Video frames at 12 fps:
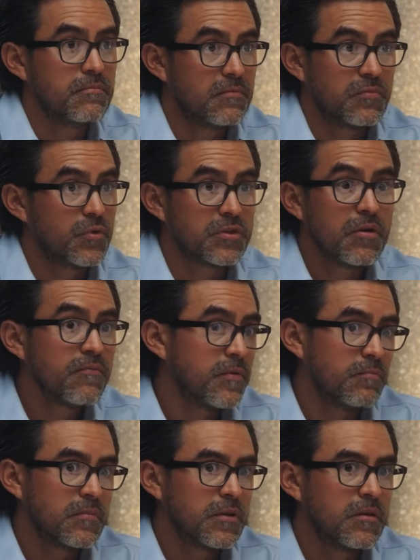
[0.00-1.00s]
resolve
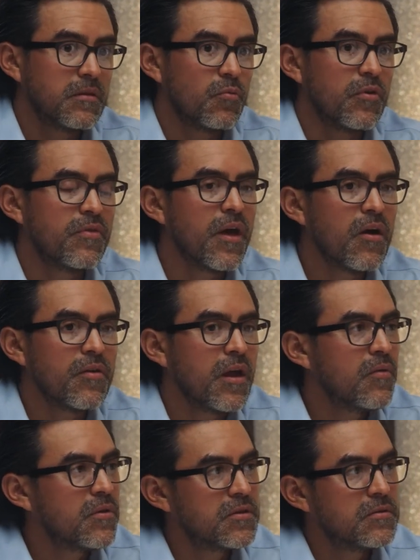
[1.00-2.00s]
them, and without
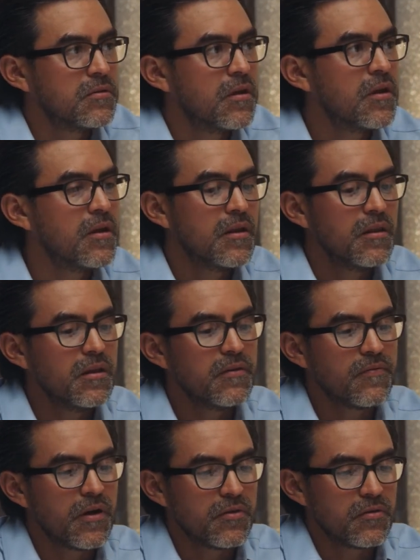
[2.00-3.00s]
having to
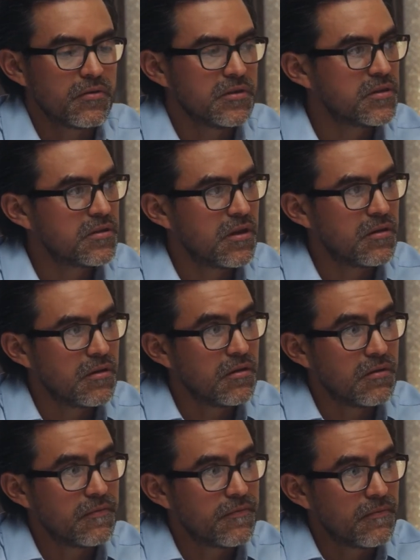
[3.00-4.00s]
live under a state
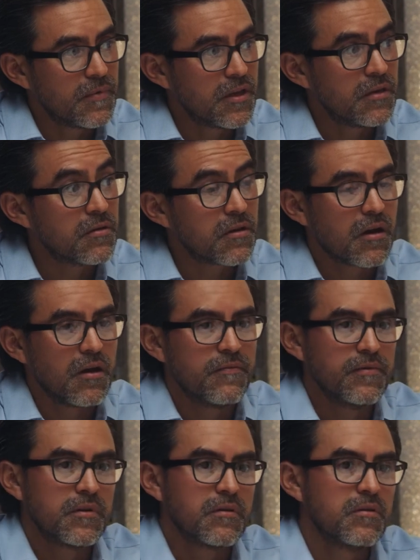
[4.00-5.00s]
of inner
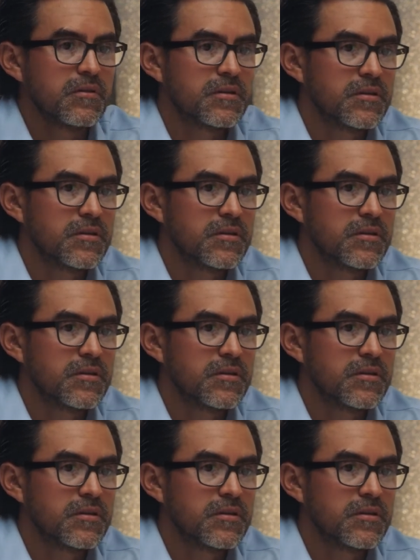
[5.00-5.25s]
conflict all the